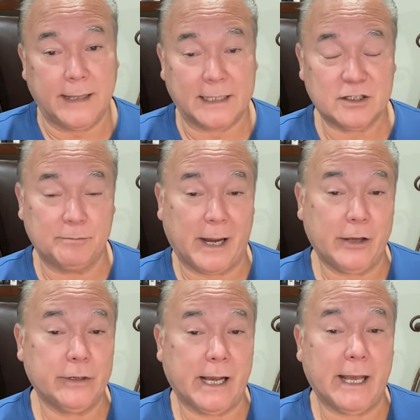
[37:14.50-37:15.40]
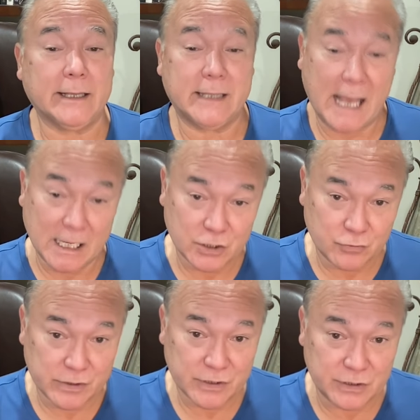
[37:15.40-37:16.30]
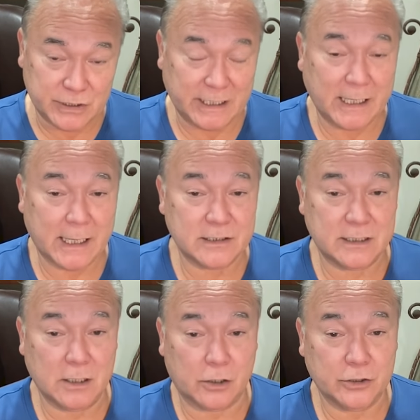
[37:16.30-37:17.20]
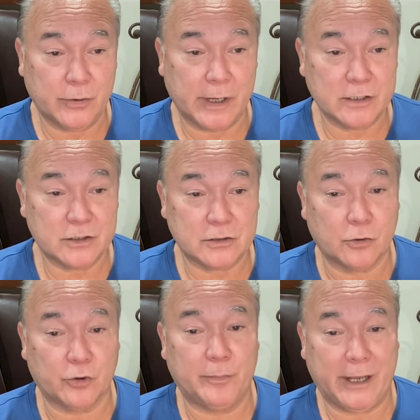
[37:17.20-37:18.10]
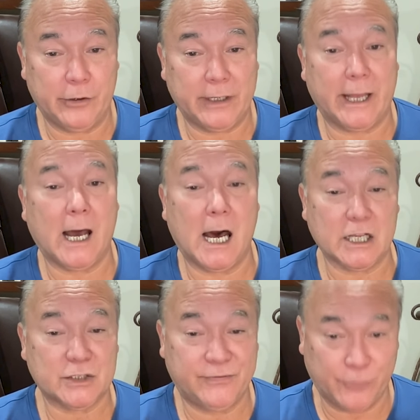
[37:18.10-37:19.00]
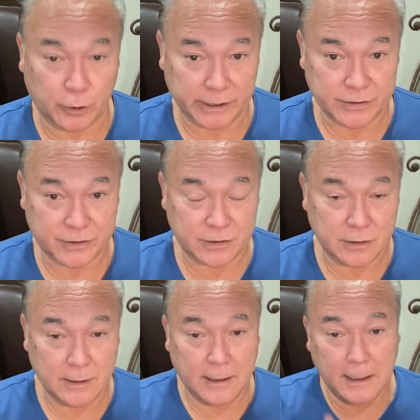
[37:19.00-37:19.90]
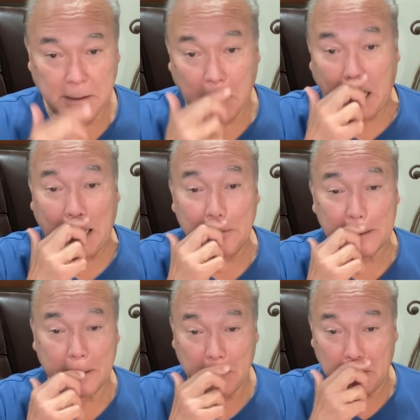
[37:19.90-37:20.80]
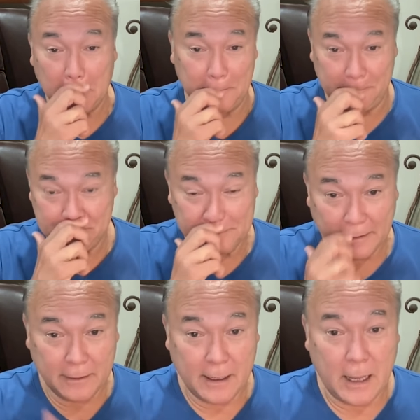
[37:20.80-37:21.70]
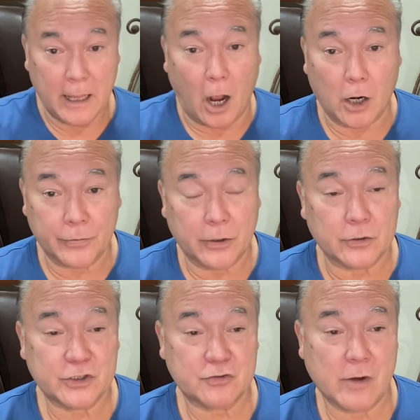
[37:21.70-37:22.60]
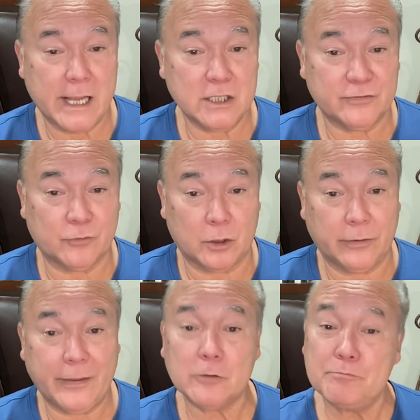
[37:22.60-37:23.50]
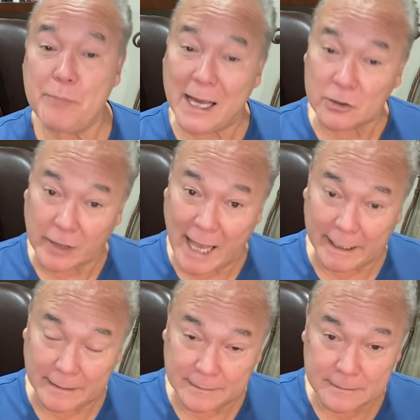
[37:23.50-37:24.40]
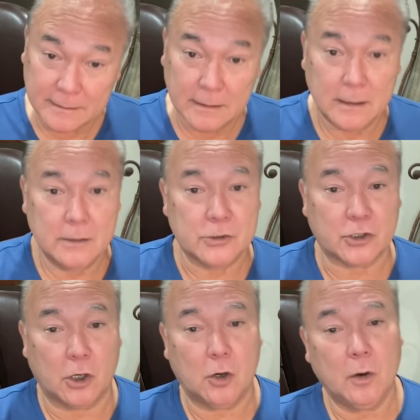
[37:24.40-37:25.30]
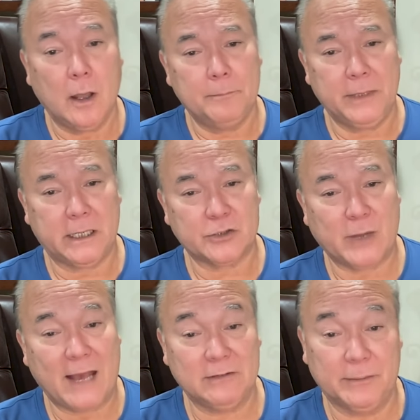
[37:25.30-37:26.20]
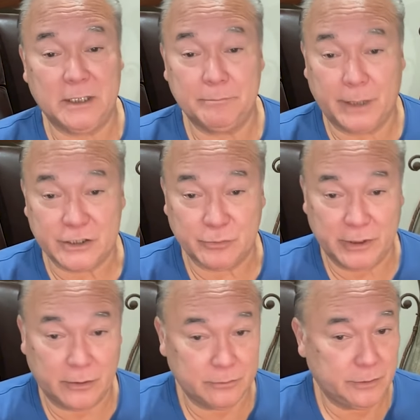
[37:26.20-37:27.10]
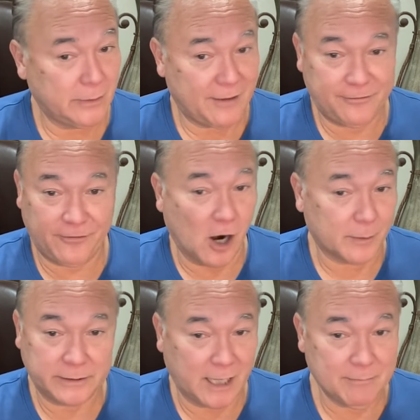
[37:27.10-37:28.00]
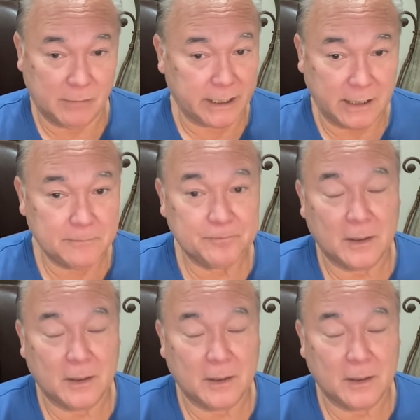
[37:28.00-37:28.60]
That's the BioGaia Gastrus, Gastrus, or the BioGaia Osfortis. Now, I want to know, are there strains of rotarite that are better at it? So, because we have limited budget, we don't have pharma type money.